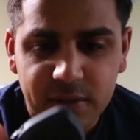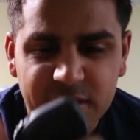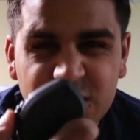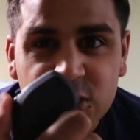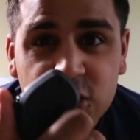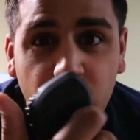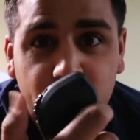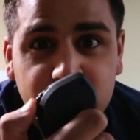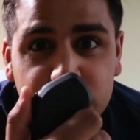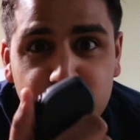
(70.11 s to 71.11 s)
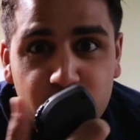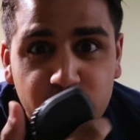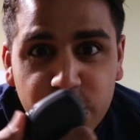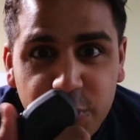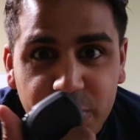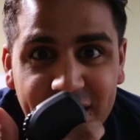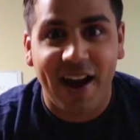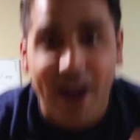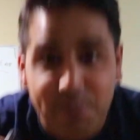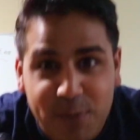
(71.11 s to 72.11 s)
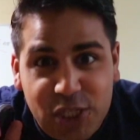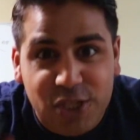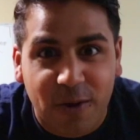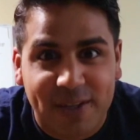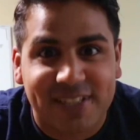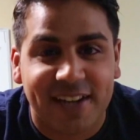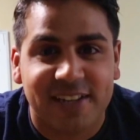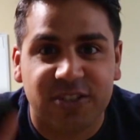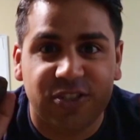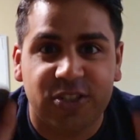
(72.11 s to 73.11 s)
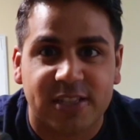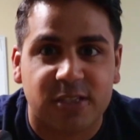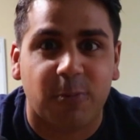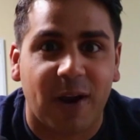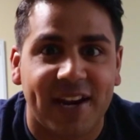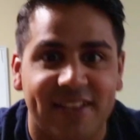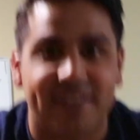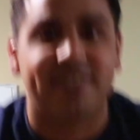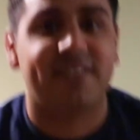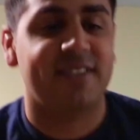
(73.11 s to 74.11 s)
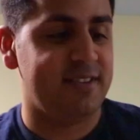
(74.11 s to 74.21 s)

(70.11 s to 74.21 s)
So smooth. I'm so excited just to ride this.